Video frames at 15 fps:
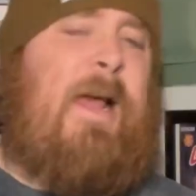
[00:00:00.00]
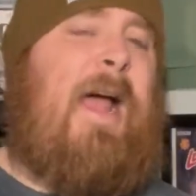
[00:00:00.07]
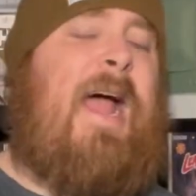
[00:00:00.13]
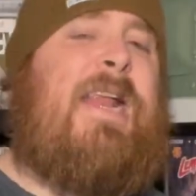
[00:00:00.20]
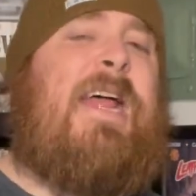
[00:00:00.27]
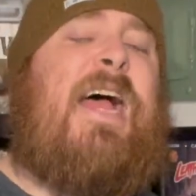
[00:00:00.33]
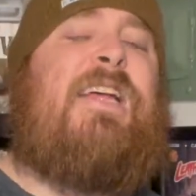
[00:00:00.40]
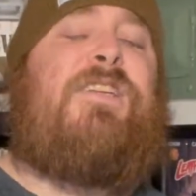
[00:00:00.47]

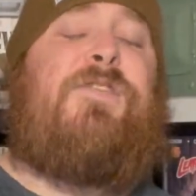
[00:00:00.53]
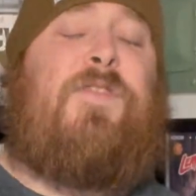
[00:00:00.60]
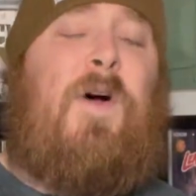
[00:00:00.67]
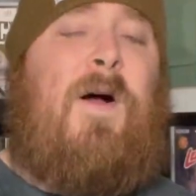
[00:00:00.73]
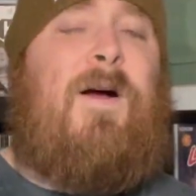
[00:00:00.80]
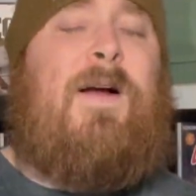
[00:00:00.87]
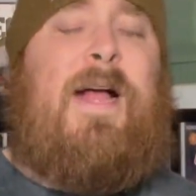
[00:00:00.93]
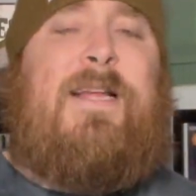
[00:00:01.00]
And as
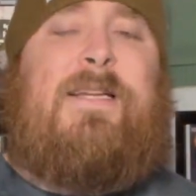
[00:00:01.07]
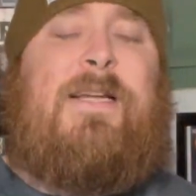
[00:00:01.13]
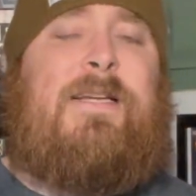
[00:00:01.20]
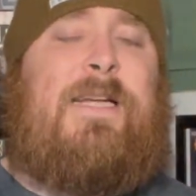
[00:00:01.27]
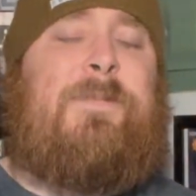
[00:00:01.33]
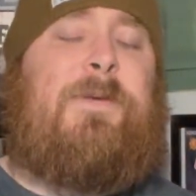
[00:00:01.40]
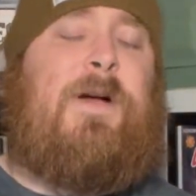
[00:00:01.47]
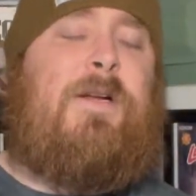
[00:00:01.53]
far as a
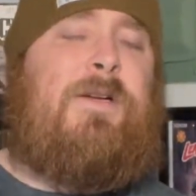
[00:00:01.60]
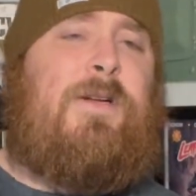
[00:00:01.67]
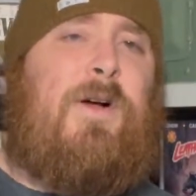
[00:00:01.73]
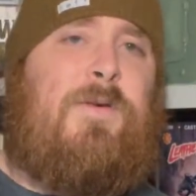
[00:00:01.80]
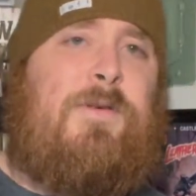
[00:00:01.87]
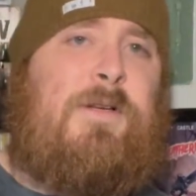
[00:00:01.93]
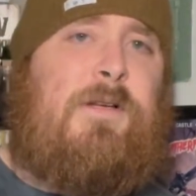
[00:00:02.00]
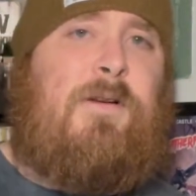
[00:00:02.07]
deep cut
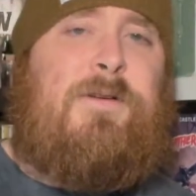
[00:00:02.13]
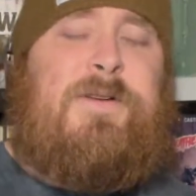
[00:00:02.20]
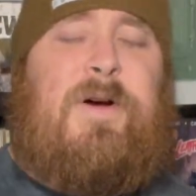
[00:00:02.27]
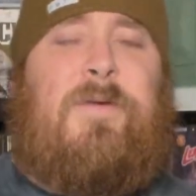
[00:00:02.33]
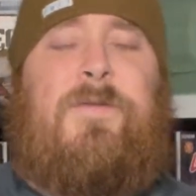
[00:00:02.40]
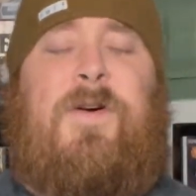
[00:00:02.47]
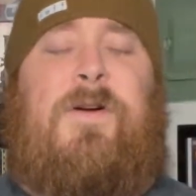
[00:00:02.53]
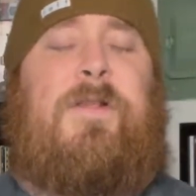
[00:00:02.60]
goes, look
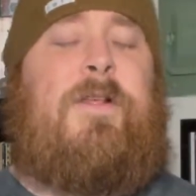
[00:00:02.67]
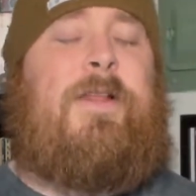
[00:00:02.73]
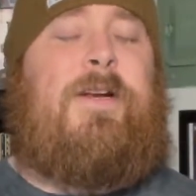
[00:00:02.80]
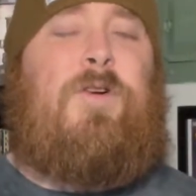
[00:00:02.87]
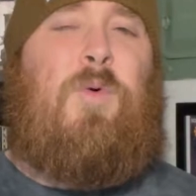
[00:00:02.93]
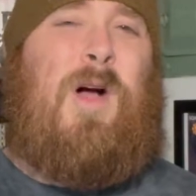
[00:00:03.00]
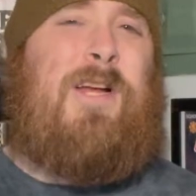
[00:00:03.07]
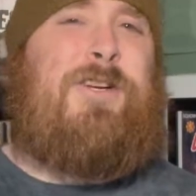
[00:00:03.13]
no further than
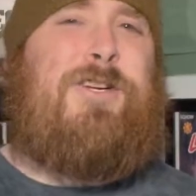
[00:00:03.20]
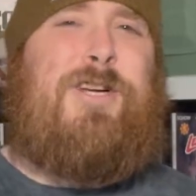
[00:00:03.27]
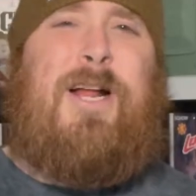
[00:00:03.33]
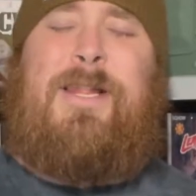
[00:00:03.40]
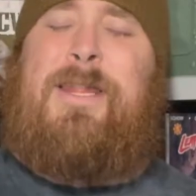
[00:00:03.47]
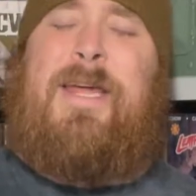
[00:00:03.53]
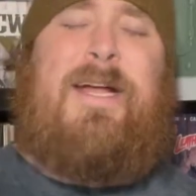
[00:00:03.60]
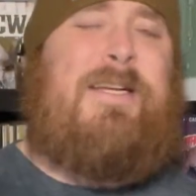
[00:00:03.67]
Question.
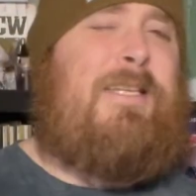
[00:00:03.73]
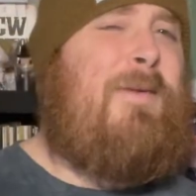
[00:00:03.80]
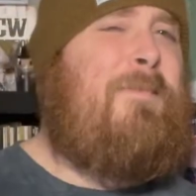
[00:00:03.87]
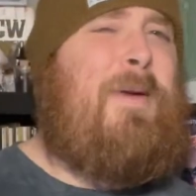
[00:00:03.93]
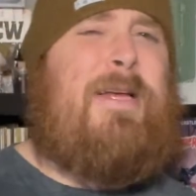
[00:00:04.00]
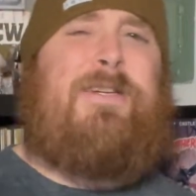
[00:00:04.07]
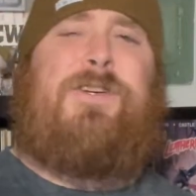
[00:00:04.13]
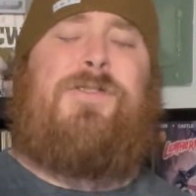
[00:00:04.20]
I think it's the
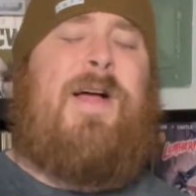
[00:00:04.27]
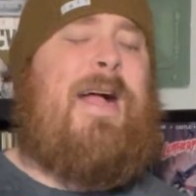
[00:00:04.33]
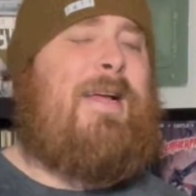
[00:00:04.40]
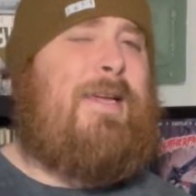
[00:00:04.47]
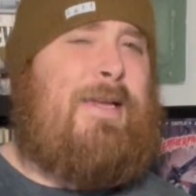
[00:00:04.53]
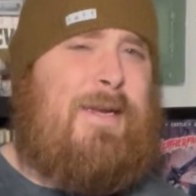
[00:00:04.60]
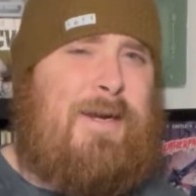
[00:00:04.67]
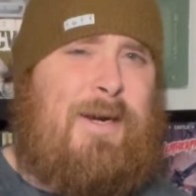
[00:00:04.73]
best track
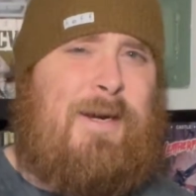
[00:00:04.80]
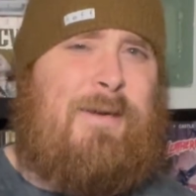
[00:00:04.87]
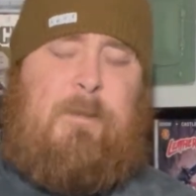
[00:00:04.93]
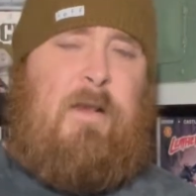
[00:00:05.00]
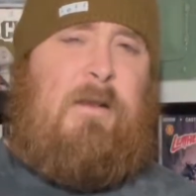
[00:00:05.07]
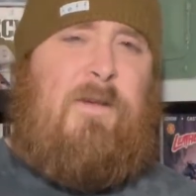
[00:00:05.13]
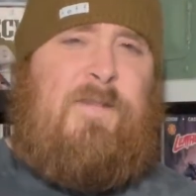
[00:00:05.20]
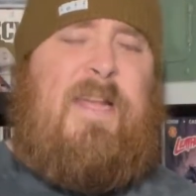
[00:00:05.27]
here.
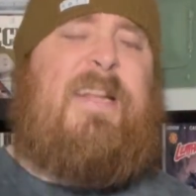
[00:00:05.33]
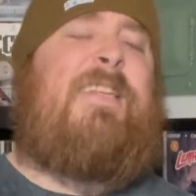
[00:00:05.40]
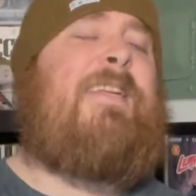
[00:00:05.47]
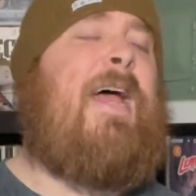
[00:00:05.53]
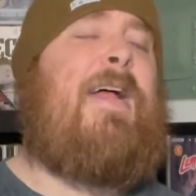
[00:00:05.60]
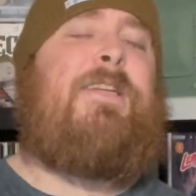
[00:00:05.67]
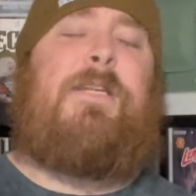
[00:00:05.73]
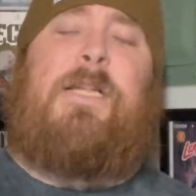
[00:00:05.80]
I love the
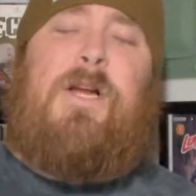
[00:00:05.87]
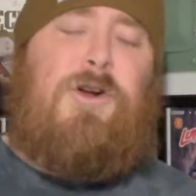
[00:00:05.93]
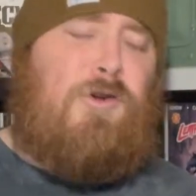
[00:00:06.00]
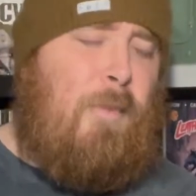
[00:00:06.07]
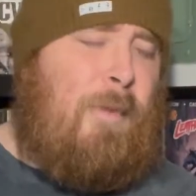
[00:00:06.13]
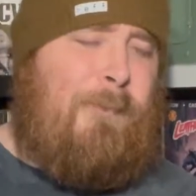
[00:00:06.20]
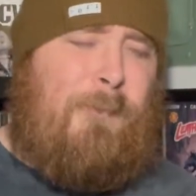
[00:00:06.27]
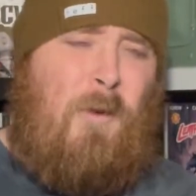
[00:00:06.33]
intense
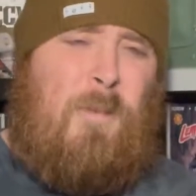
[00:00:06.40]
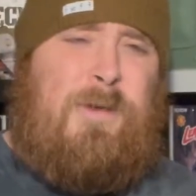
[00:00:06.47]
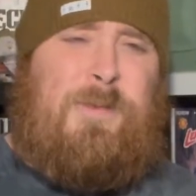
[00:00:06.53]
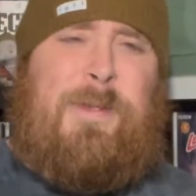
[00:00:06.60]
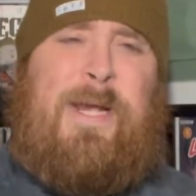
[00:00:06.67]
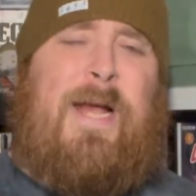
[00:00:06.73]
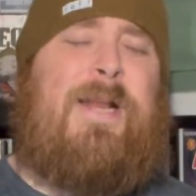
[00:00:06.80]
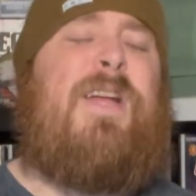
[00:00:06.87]
lyrical performance
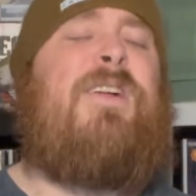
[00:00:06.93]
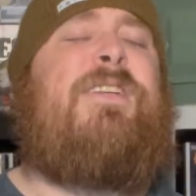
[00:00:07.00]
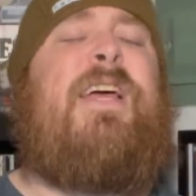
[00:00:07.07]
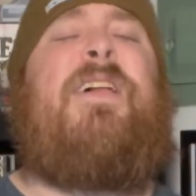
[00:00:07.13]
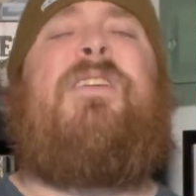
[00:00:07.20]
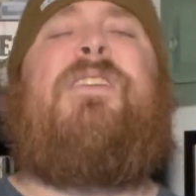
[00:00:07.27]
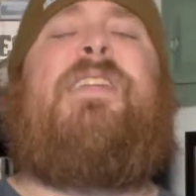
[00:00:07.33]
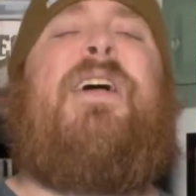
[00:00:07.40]
we get here.
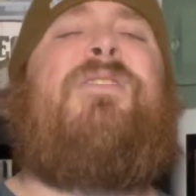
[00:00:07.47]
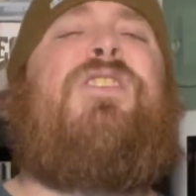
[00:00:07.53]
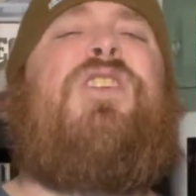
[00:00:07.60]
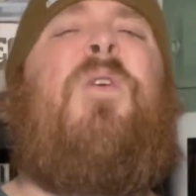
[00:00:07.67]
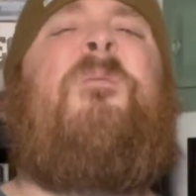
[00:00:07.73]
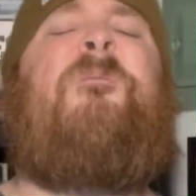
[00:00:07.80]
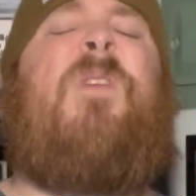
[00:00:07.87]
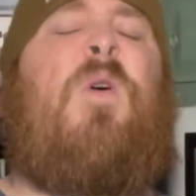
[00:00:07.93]
Taylor sounds
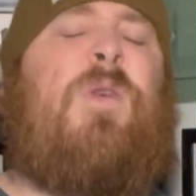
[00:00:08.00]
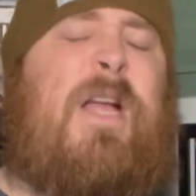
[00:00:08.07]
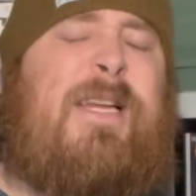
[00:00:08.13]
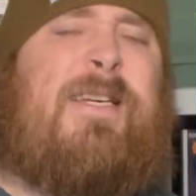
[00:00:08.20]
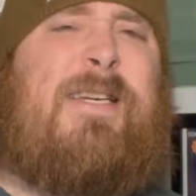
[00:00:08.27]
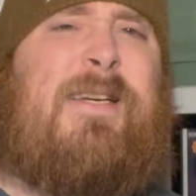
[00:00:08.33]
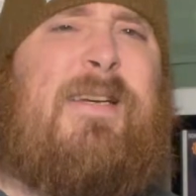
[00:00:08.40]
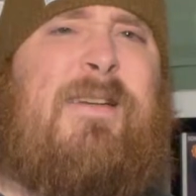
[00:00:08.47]
so
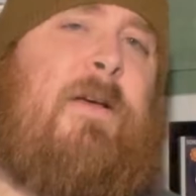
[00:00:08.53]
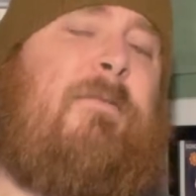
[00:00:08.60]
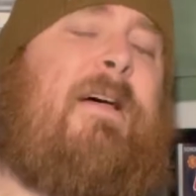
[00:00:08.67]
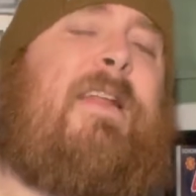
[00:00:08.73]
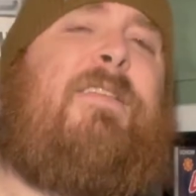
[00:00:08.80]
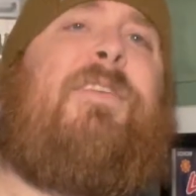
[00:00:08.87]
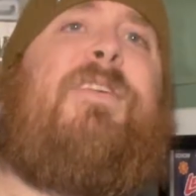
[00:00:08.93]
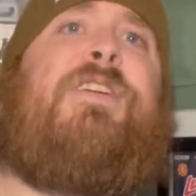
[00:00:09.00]
focused. A
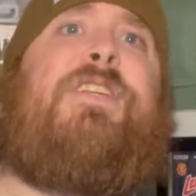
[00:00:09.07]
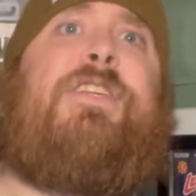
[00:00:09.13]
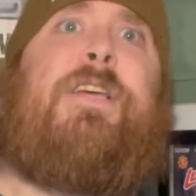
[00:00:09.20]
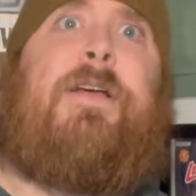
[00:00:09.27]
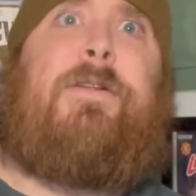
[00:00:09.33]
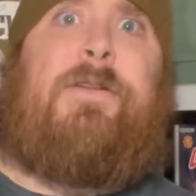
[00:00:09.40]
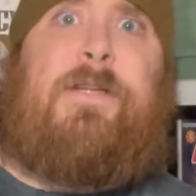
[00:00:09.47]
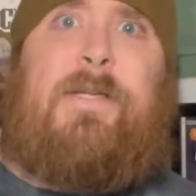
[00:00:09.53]
lot of the very
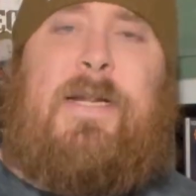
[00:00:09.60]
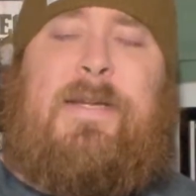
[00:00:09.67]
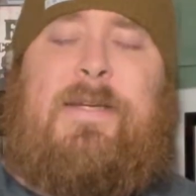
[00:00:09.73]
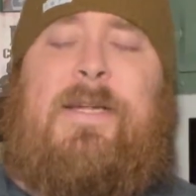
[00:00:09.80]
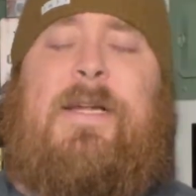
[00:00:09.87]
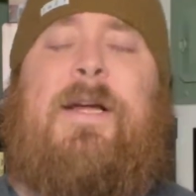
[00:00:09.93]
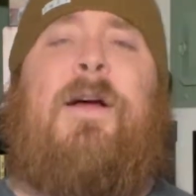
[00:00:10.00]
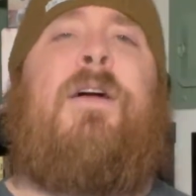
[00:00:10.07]
subtle synths
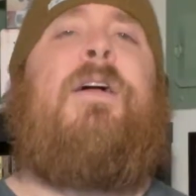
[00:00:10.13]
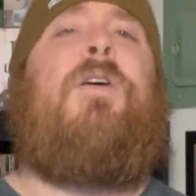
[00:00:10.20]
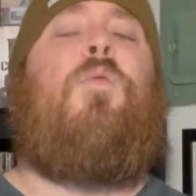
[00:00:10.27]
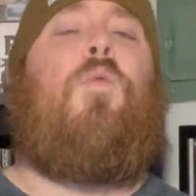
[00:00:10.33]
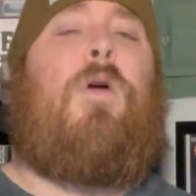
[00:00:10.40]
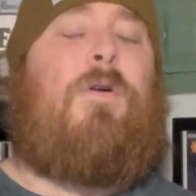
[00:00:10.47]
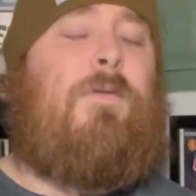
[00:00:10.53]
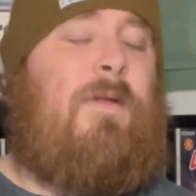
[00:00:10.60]
here
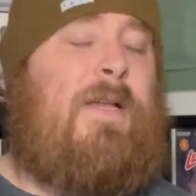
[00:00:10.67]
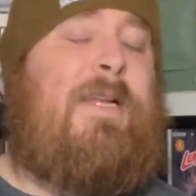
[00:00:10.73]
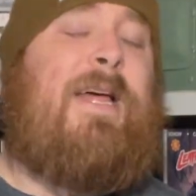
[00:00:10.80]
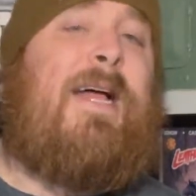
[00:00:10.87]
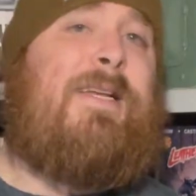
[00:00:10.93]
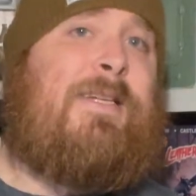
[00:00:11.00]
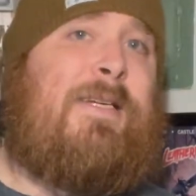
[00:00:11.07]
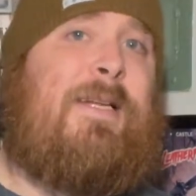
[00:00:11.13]
work really
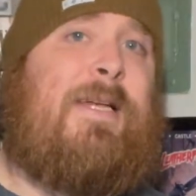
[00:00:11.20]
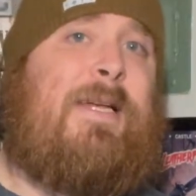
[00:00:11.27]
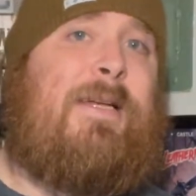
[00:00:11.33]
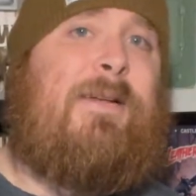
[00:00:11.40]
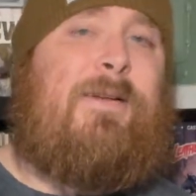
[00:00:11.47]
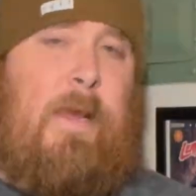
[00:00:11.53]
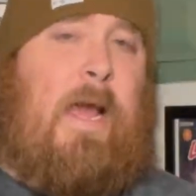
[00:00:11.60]
nicely.